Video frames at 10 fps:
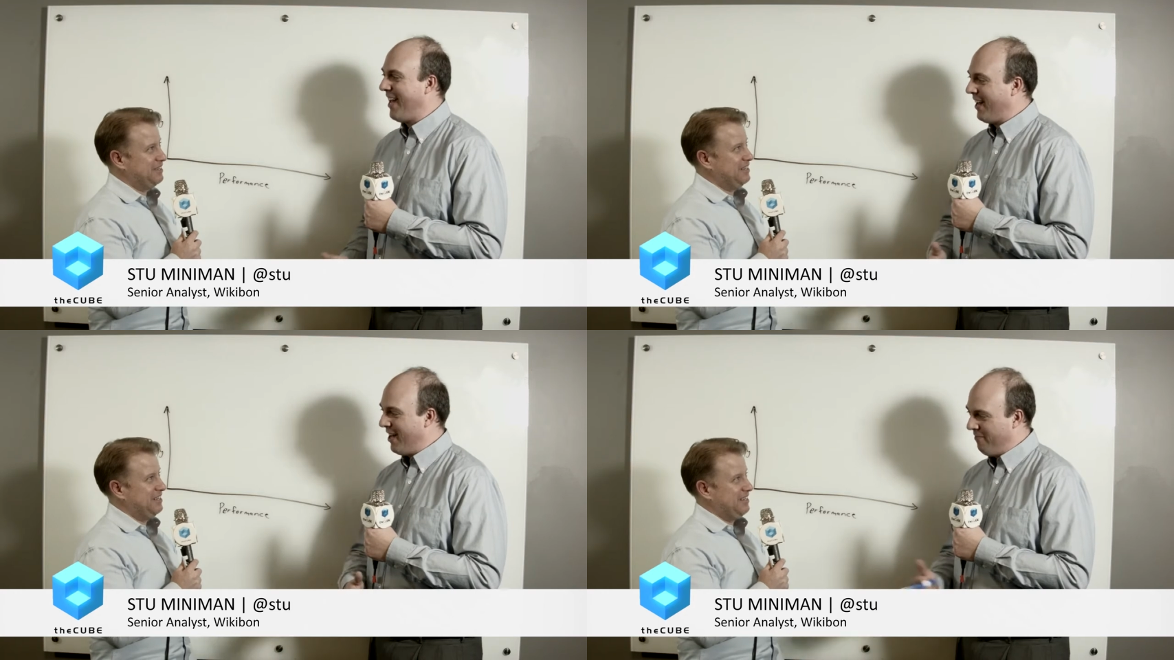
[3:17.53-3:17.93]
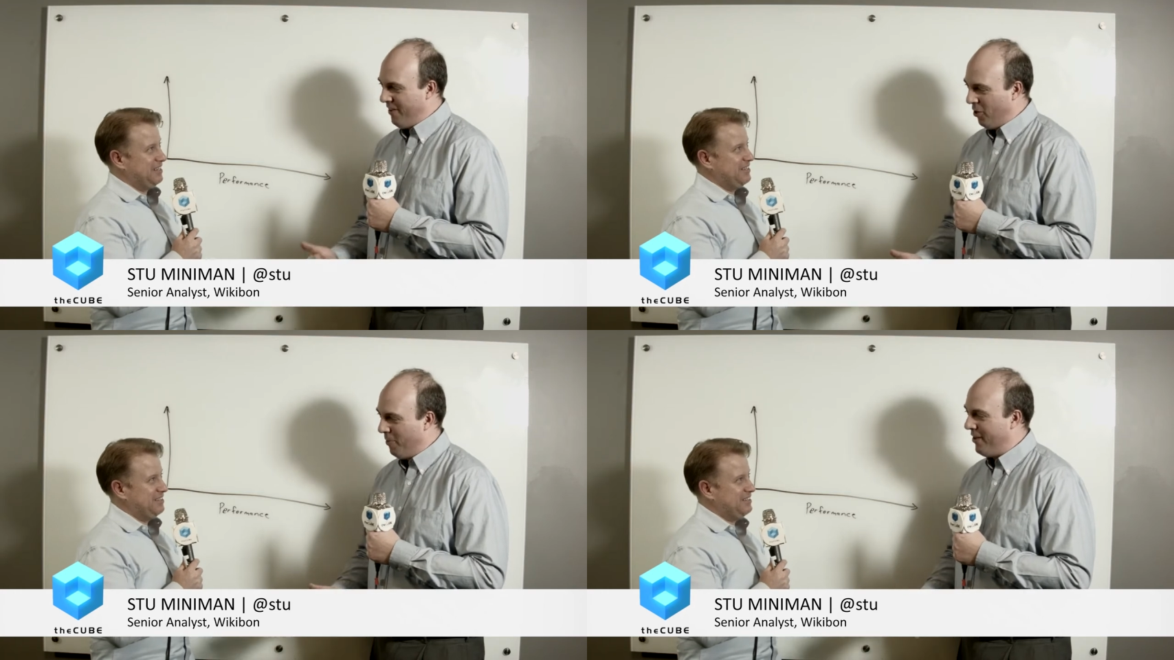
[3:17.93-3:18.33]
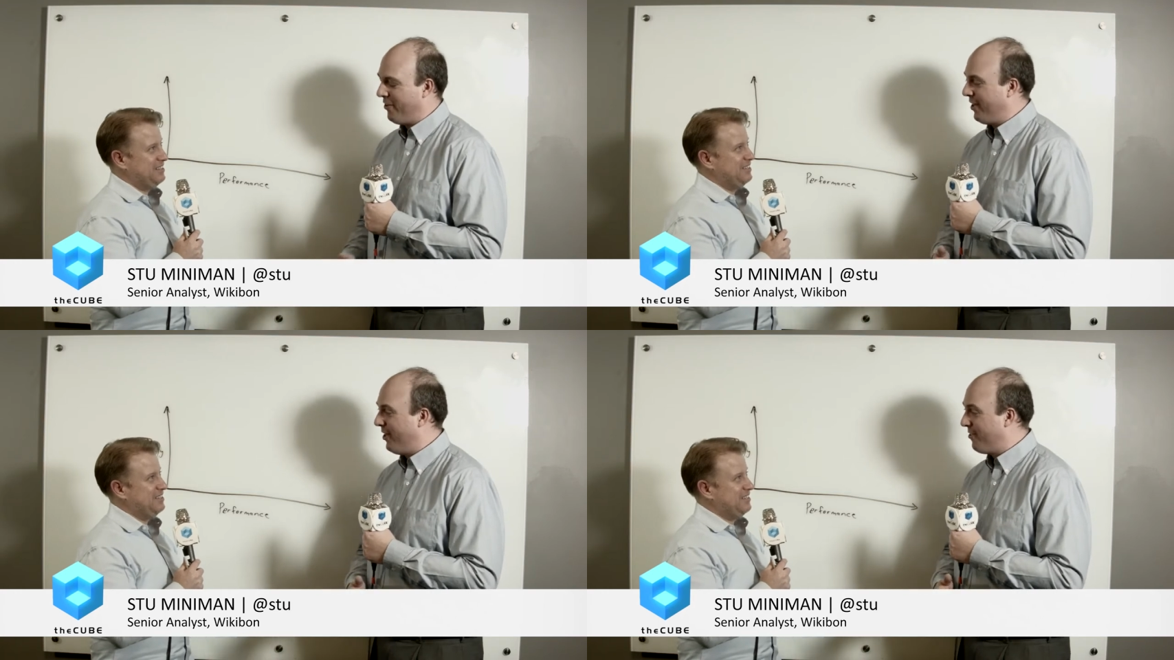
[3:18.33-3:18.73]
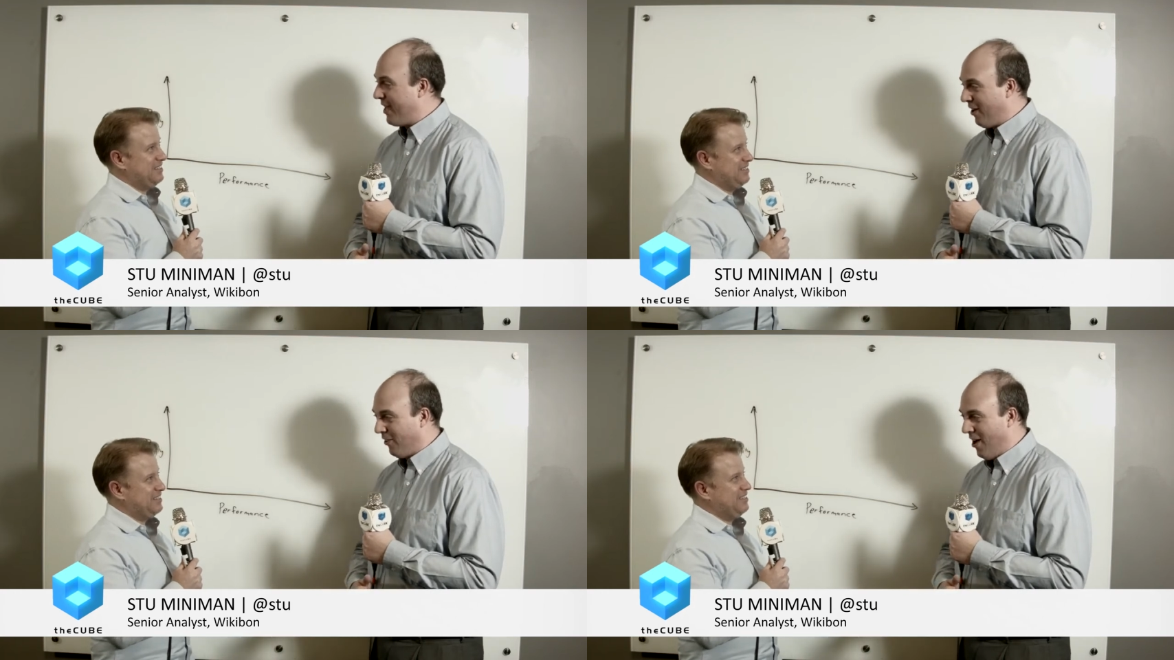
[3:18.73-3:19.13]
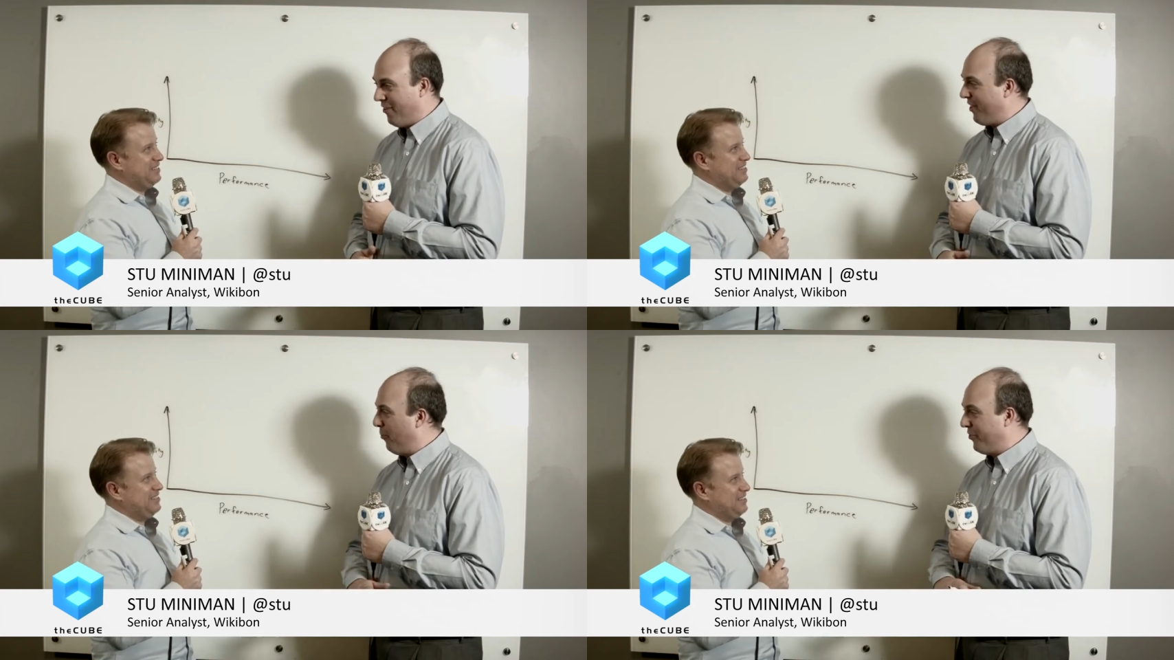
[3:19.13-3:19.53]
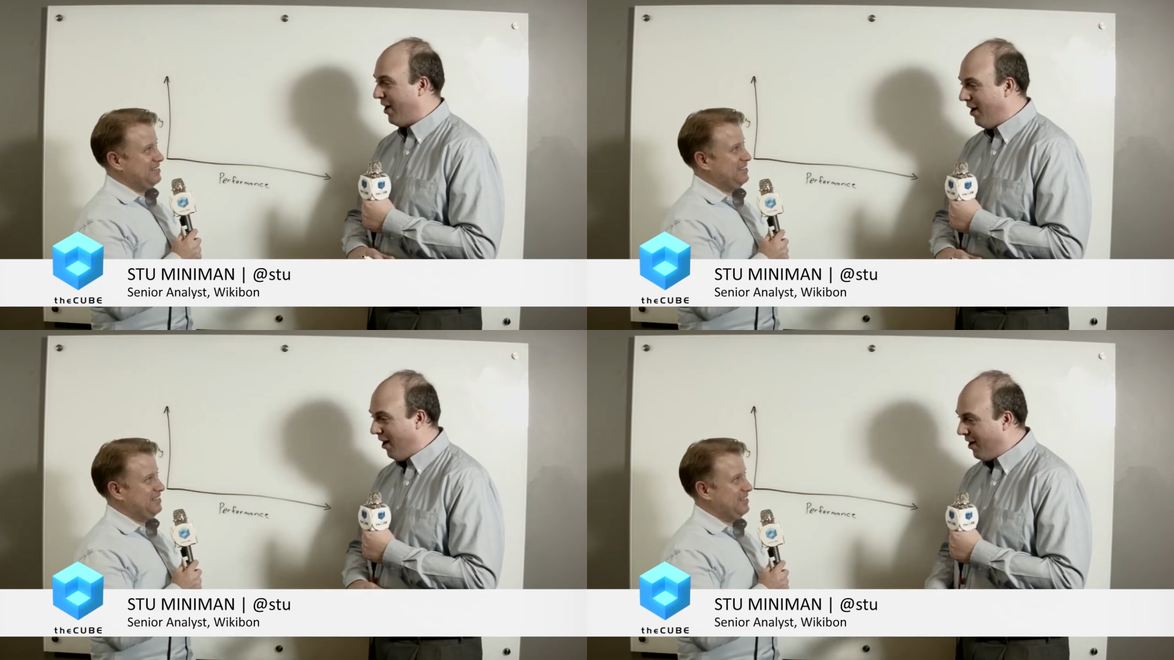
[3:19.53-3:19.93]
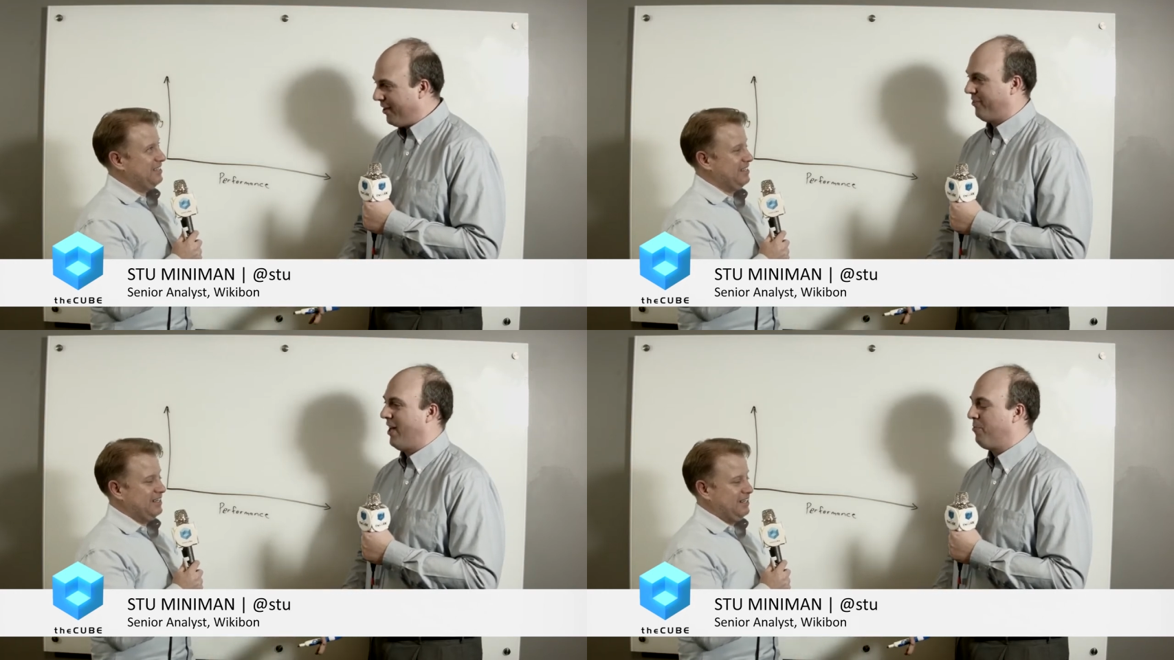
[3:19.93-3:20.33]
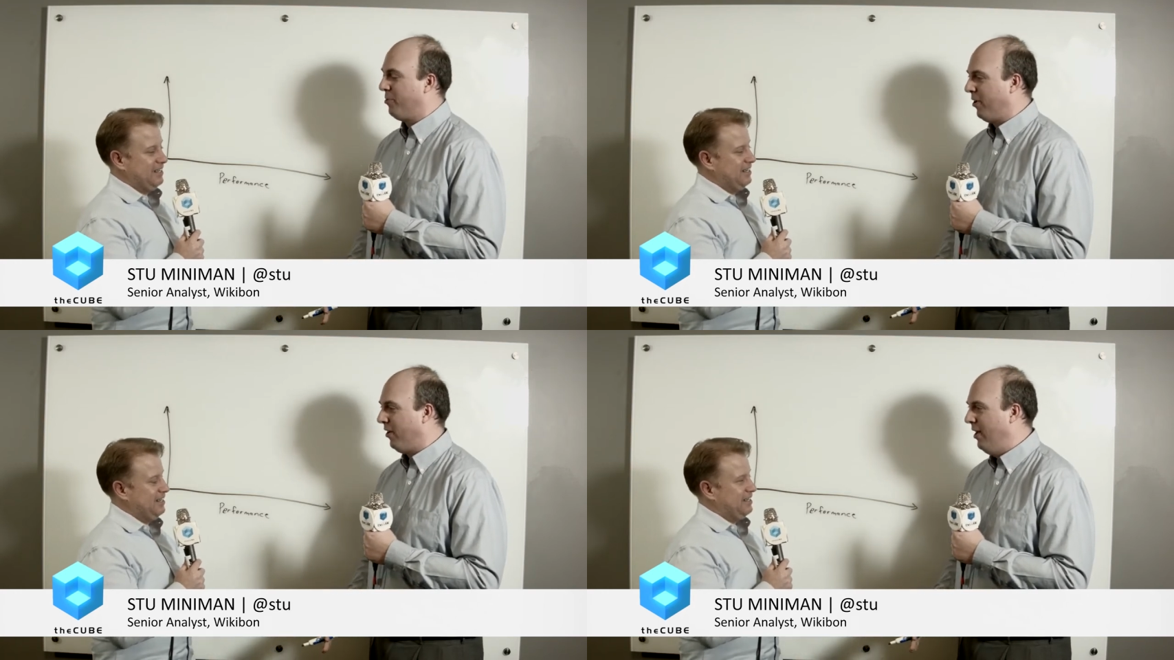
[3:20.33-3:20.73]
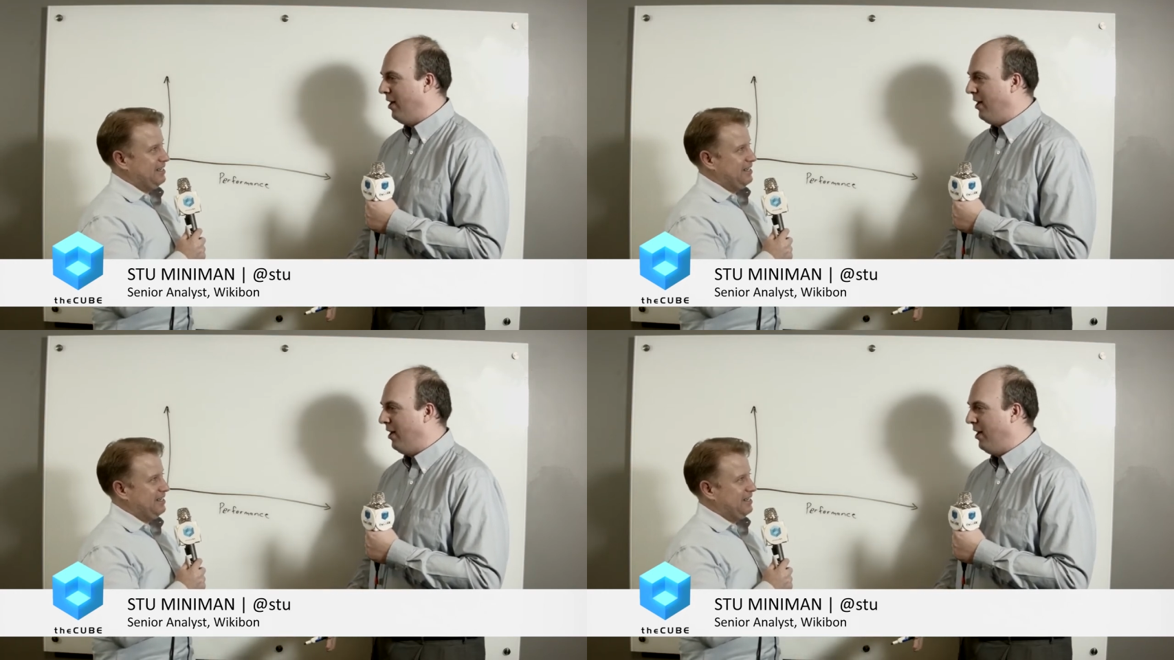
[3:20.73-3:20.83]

Speaker 1: data unavailability or data loss. That was unacceptable.